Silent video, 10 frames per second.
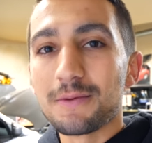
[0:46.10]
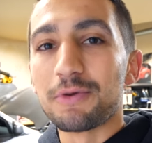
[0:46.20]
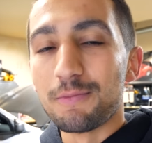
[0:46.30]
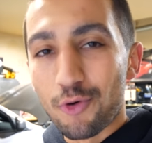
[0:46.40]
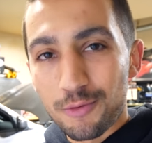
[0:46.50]

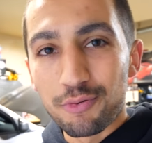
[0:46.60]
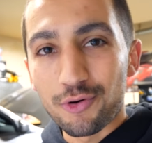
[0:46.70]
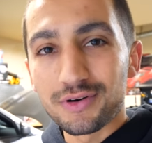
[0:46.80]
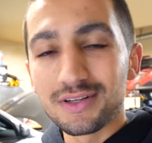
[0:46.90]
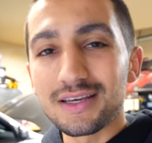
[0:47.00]
but more
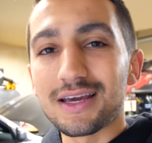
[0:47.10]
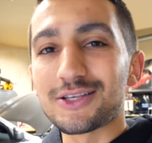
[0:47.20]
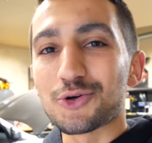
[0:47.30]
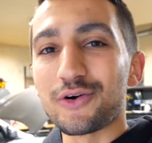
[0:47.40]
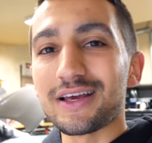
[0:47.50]
importantly,
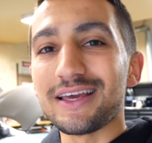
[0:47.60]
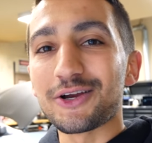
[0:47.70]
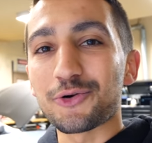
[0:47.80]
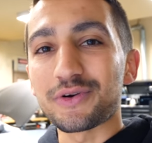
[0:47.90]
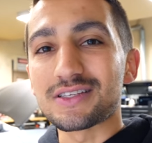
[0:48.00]
it's going to
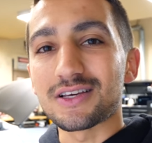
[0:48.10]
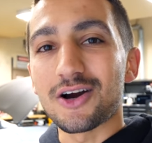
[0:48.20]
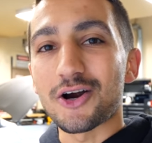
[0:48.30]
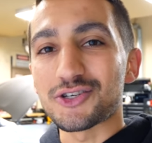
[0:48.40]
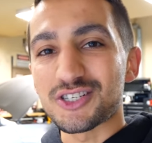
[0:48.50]
increase the
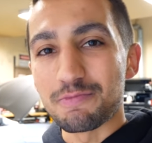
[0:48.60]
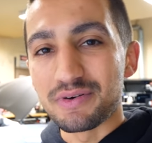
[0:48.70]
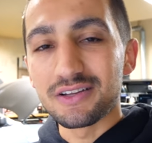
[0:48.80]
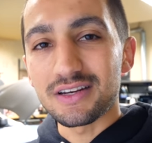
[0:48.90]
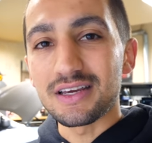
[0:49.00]
car's
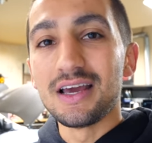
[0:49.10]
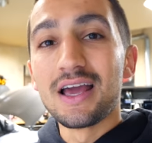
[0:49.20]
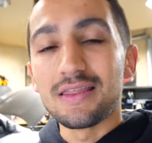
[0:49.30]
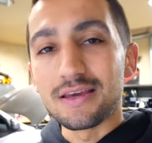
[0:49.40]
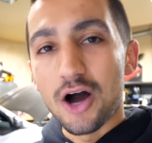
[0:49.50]
stability.
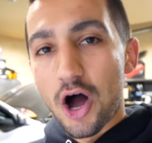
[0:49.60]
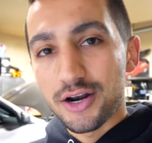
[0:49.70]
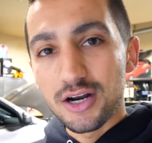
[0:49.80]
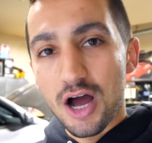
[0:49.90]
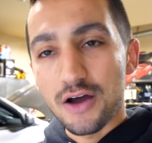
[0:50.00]
The
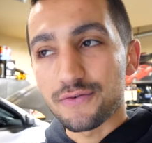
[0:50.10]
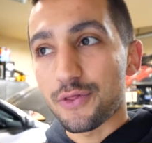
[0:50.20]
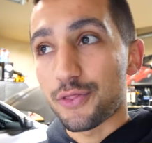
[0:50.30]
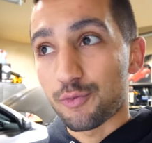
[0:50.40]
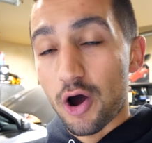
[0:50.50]
on and
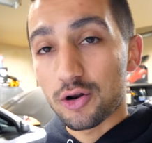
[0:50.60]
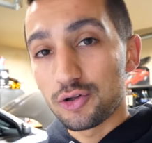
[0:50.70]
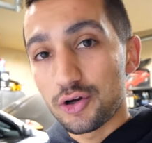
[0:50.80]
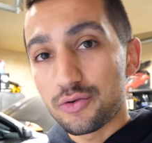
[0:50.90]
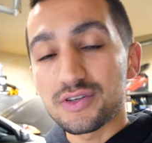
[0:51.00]
off
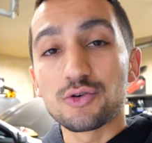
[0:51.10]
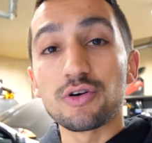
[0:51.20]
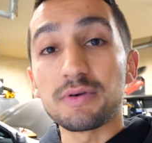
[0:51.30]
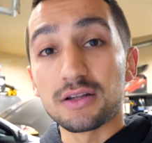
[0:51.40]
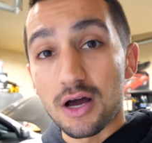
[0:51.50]
throttle load is
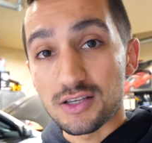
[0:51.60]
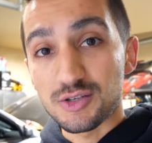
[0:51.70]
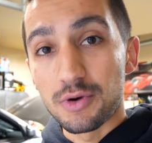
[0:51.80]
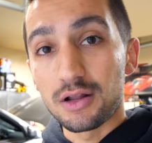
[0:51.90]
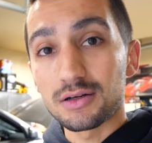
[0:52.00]
going to be a lot
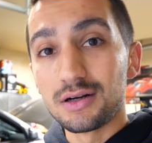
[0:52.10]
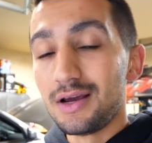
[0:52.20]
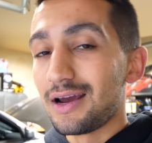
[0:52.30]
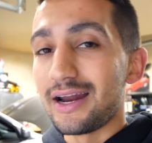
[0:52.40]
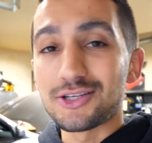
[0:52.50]
smaller,
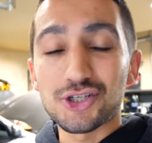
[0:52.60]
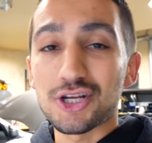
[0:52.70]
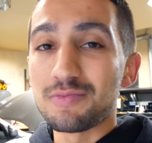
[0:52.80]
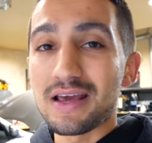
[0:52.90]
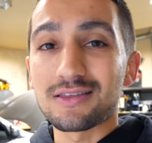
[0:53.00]
and it's just
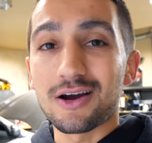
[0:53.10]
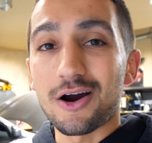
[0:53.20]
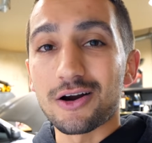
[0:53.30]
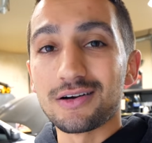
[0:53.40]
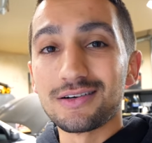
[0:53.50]
gonna make the
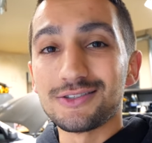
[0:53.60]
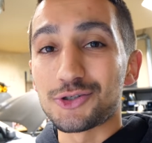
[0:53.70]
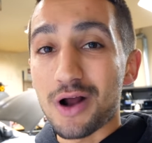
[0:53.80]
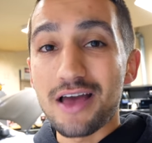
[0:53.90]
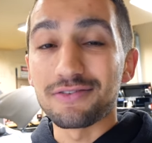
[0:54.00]
car
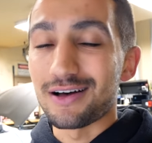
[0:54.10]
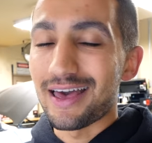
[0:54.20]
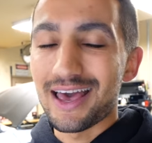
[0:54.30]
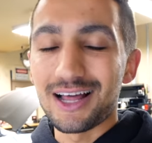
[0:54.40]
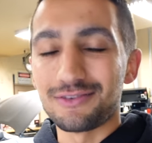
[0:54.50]
drive a
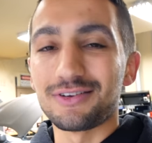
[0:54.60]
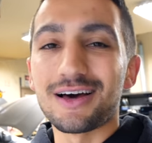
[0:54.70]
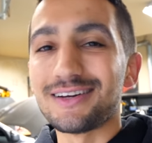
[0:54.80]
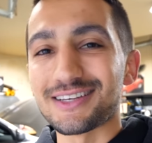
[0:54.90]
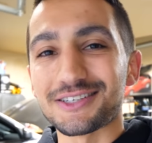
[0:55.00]
hell of a
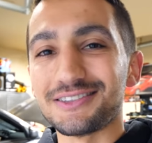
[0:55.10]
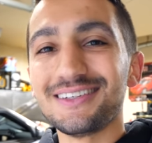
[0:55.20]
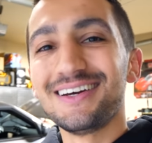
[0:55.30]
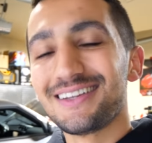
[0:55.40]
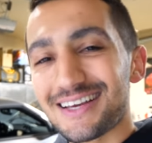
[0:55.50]
lot nicer.
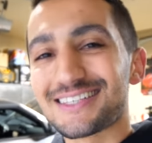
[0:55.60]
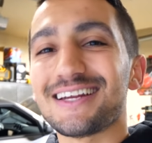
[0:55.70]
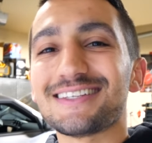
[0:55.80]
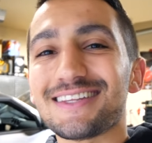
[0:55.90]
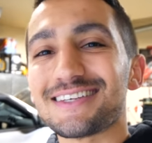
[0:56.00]
Let's
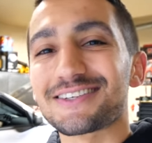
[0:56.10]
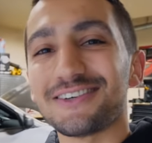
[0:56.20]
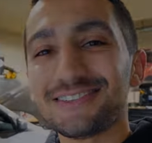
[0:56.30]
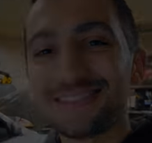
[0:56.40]
get into the install.